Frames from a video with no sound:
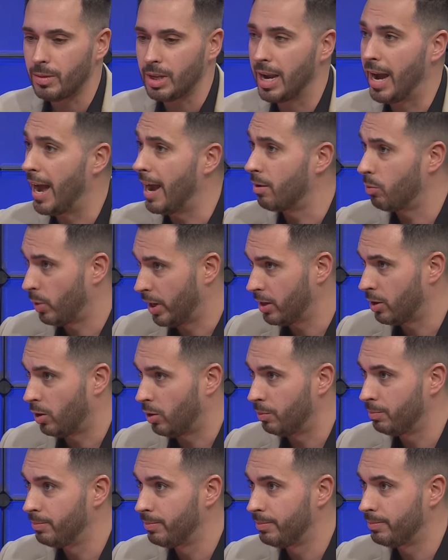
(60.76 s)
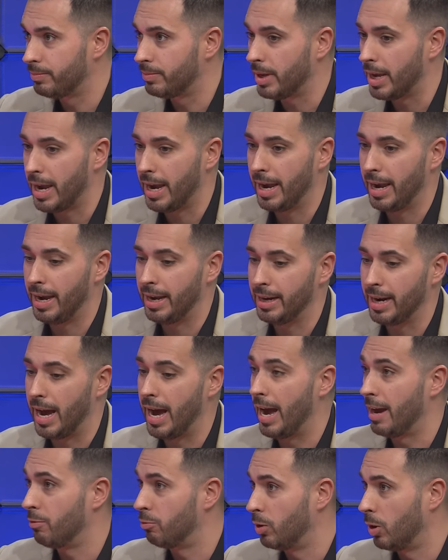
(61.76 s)
I went home and
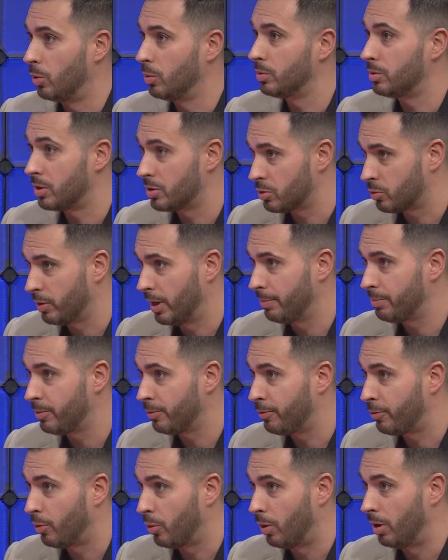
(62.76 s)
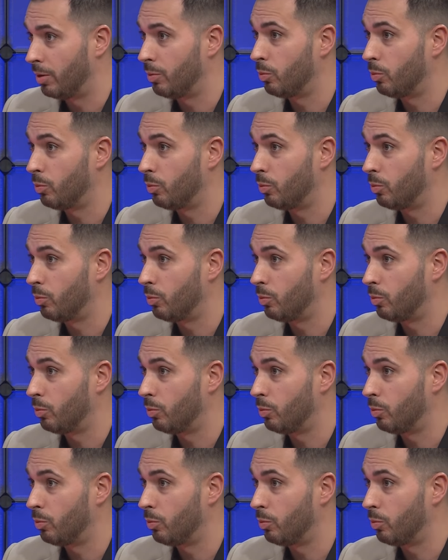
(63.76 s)
I wrote the script for